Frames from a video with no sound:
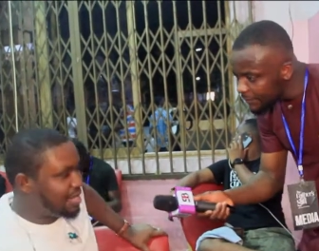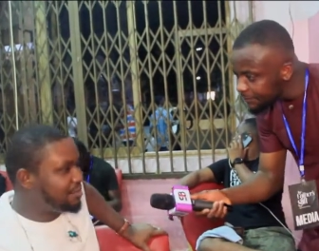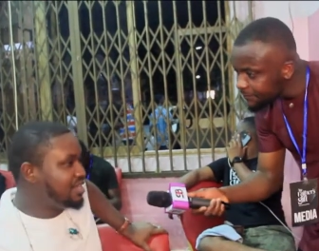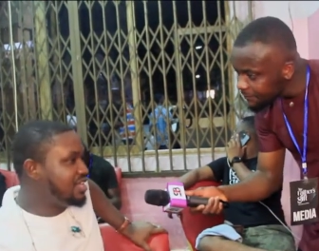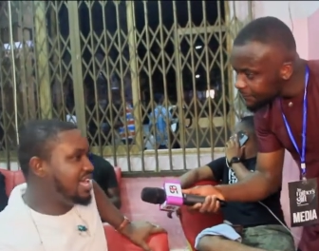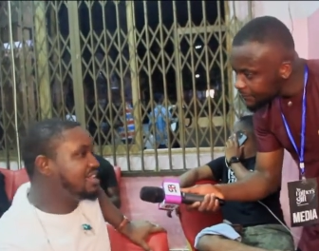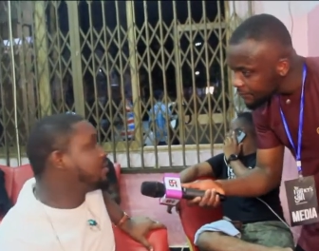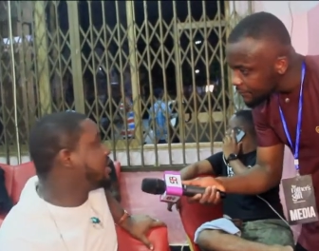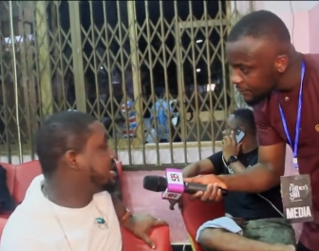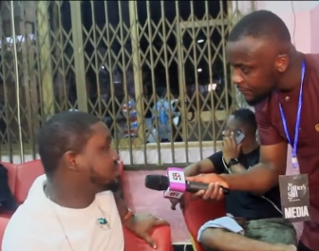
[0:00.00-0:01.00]
Speaker 1: I mean I didn't
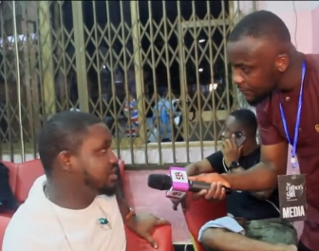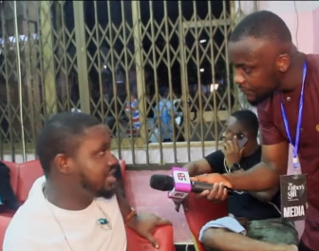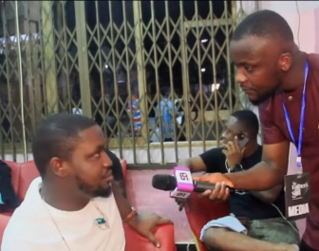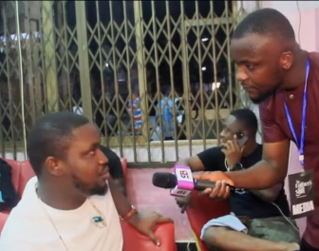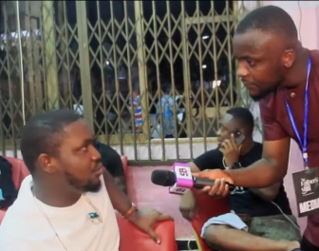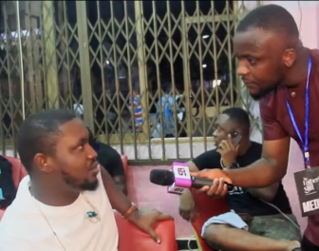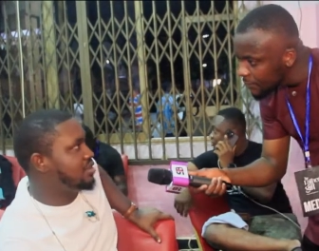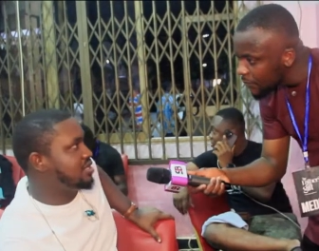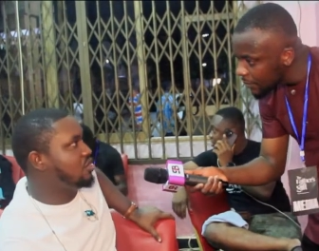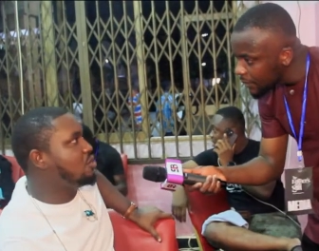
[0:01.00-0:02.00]
rehearse with them though.
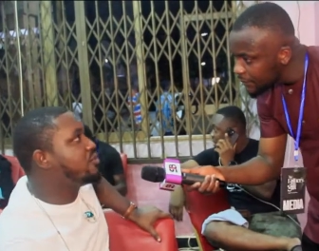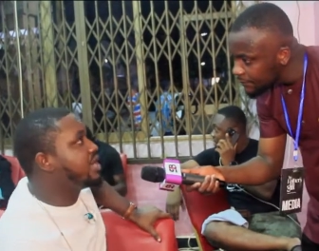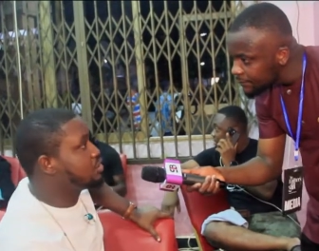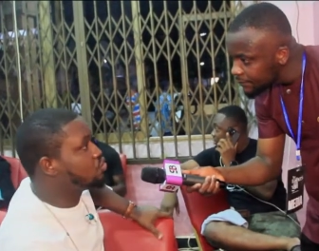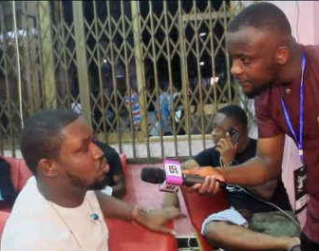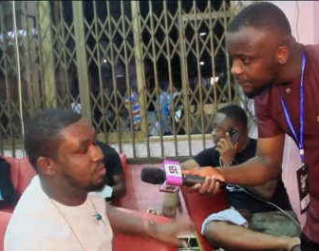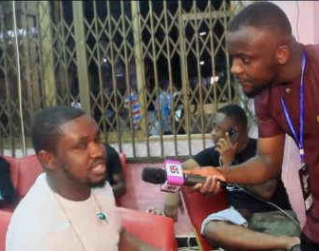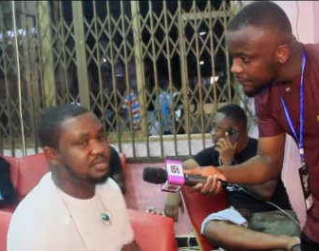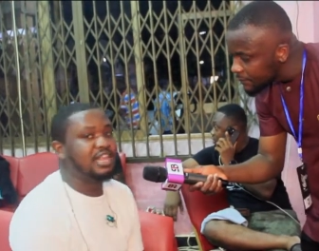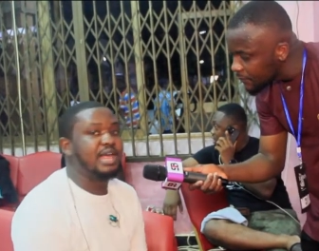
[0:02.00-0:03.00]
Normal rehearsal
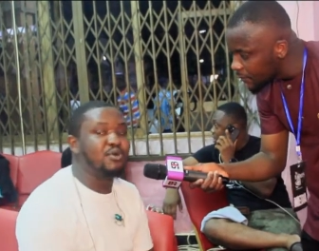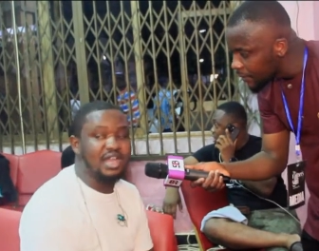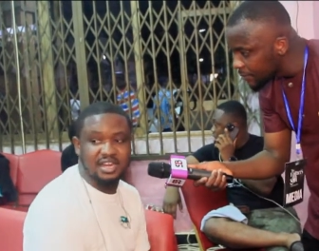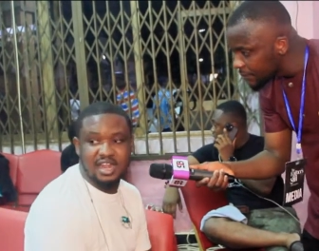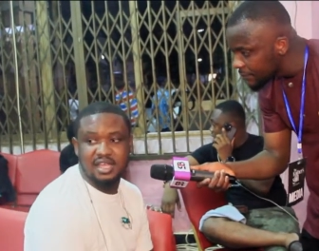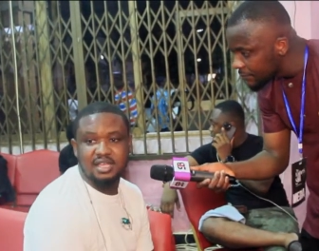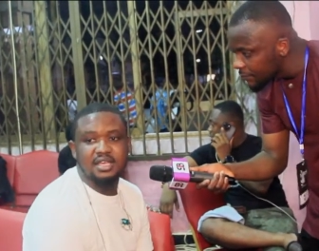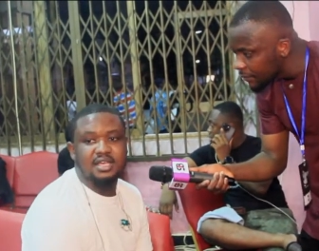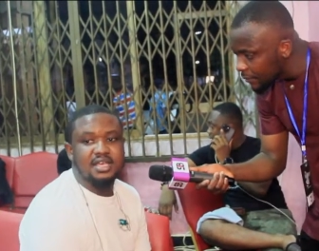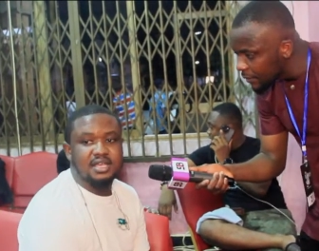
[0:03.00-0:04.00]
comes, but I'm waka.
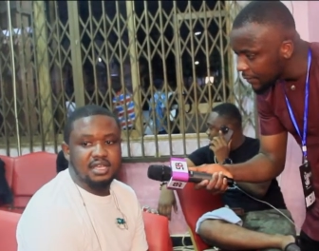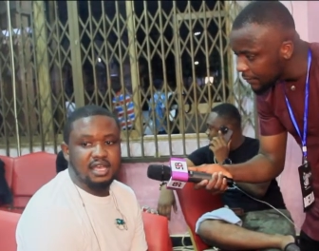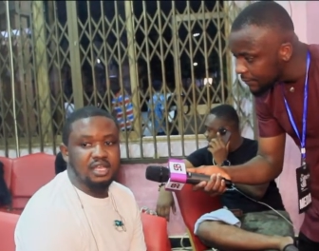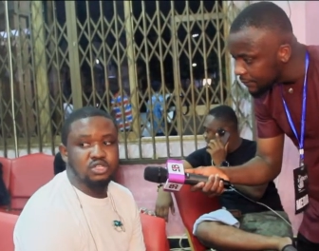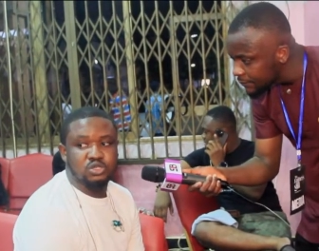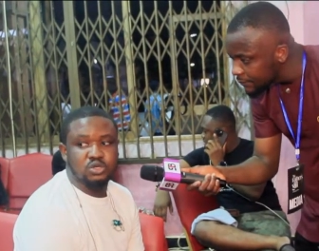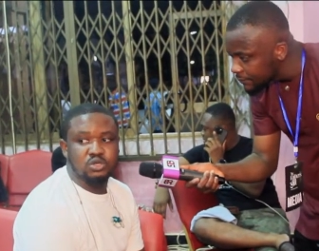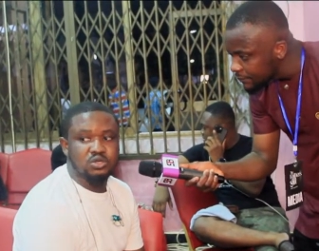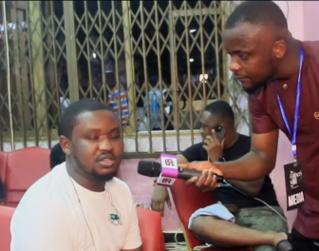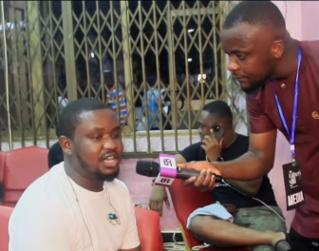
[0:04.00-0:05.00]

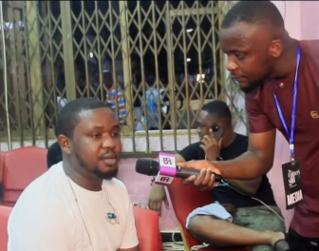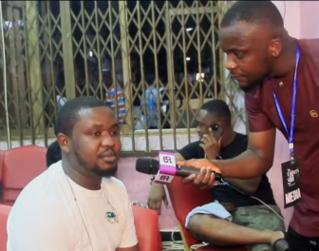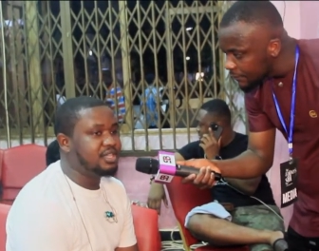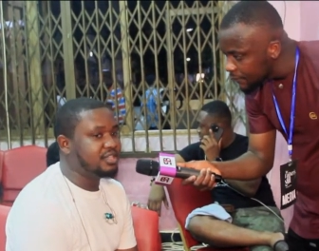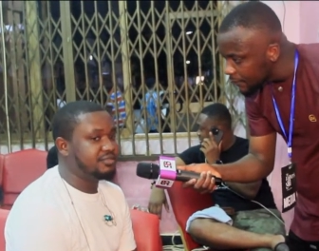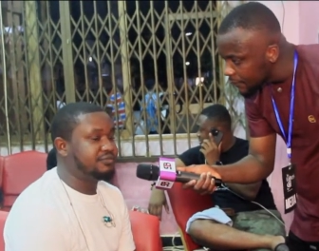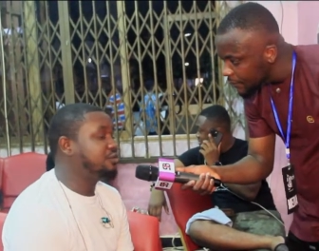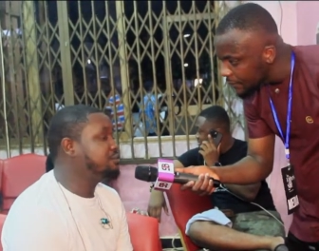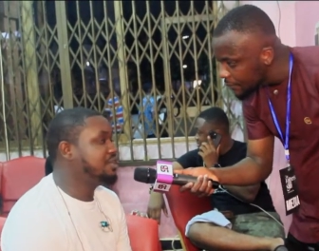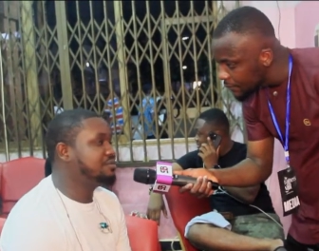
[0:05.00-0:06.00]
So I mean, for
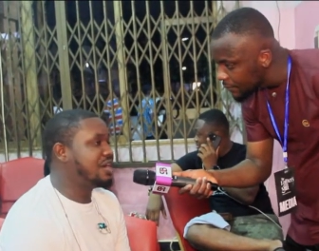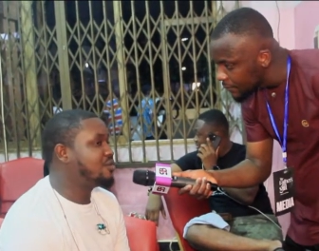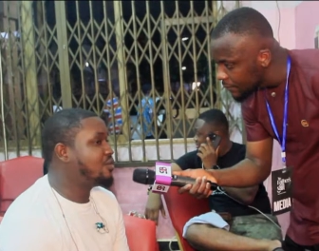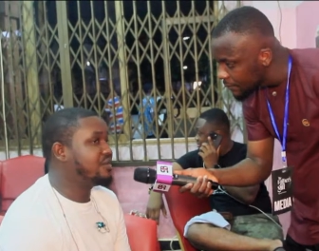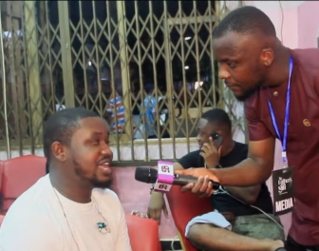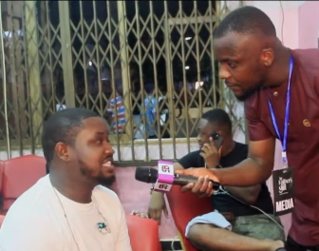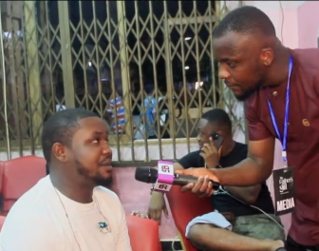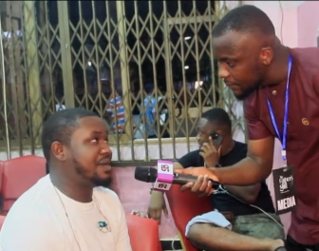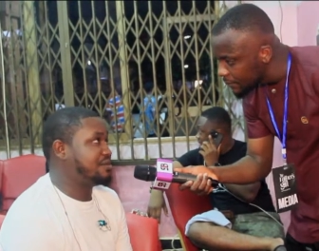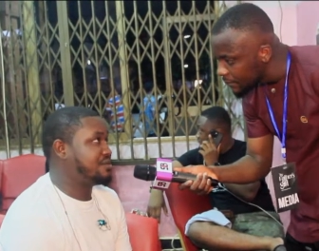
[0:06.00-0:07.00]
me, I'm core rehearse
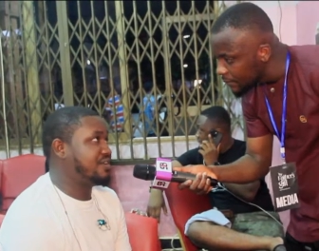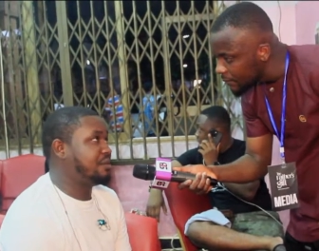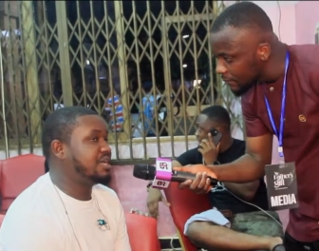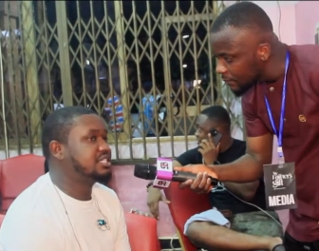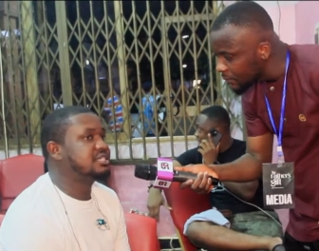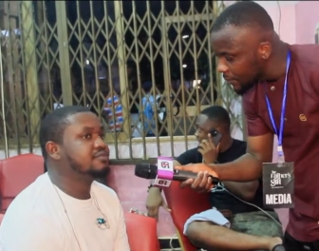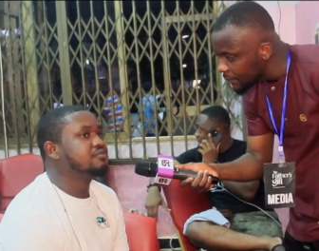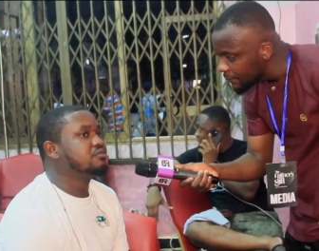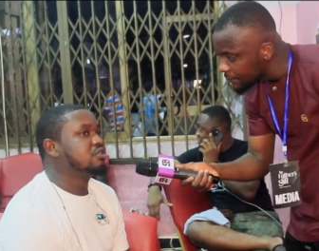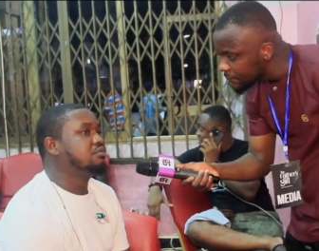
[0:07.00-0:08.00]
about Akaba, but
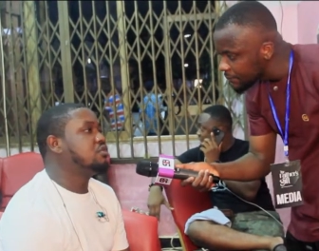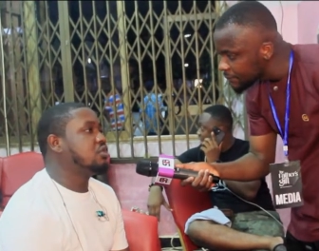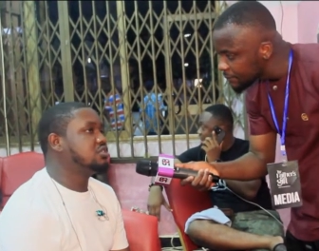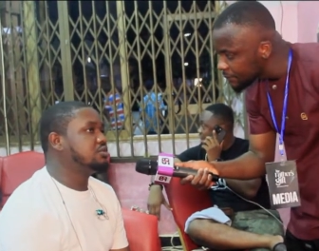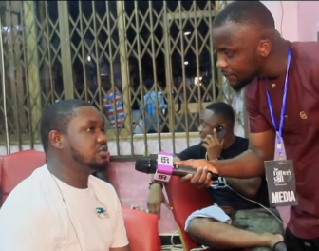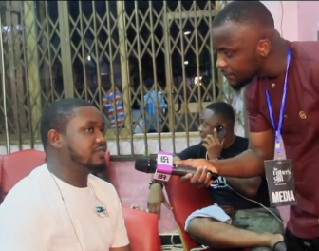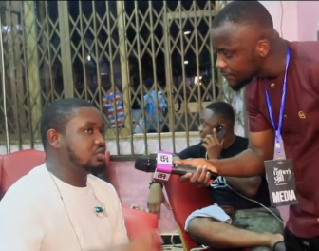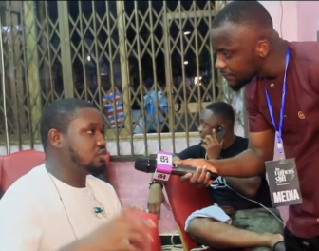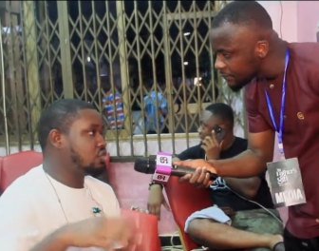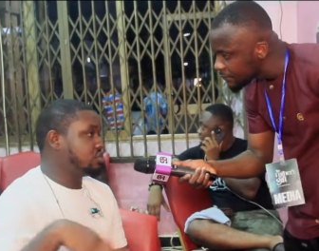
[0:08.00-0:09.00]
because most of the
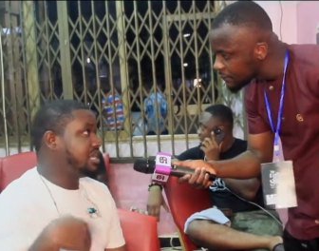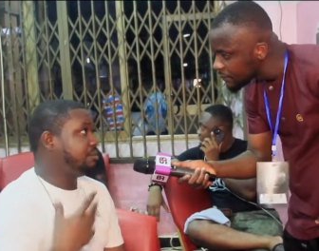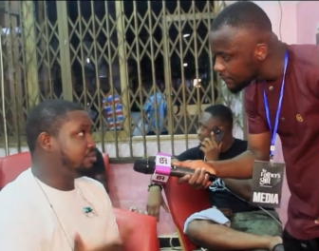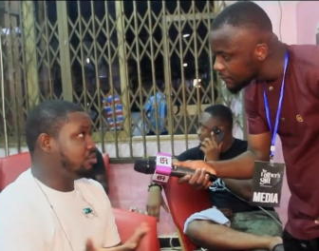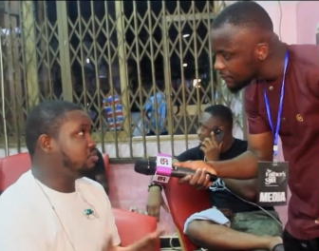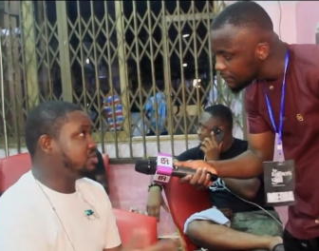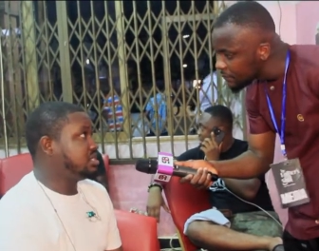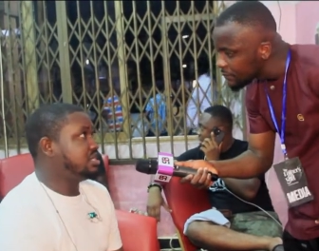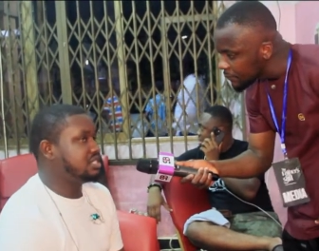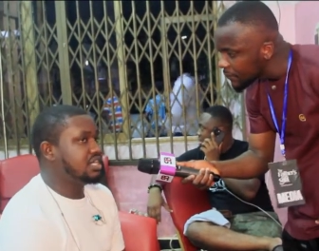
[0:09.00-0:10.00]
songs I'm producing
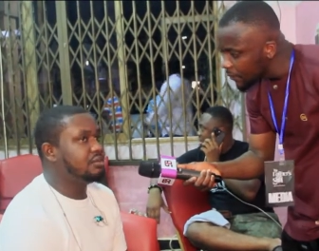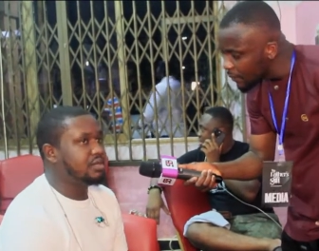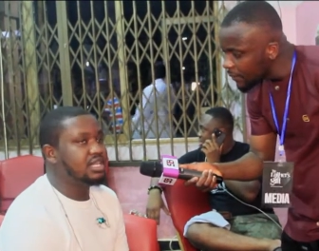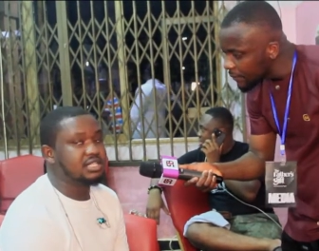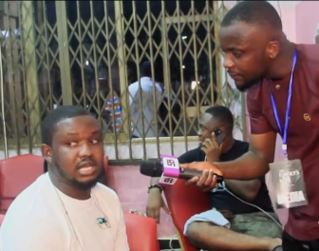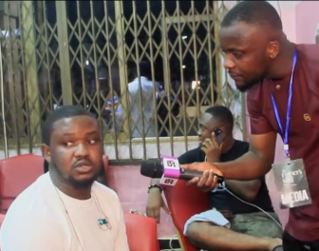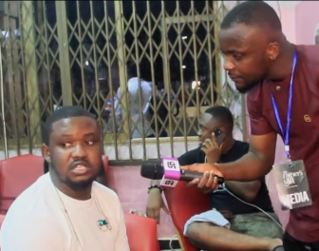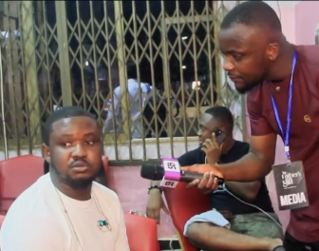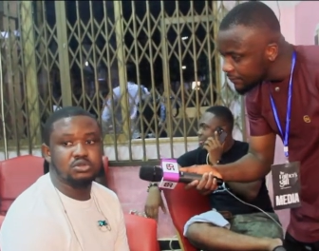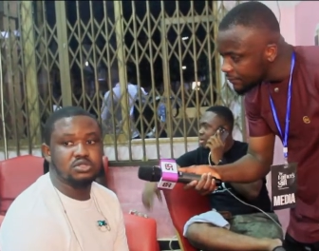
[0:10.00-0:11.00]
in here, I mean, yes, I was
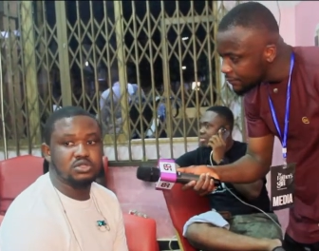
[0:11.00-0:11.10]
able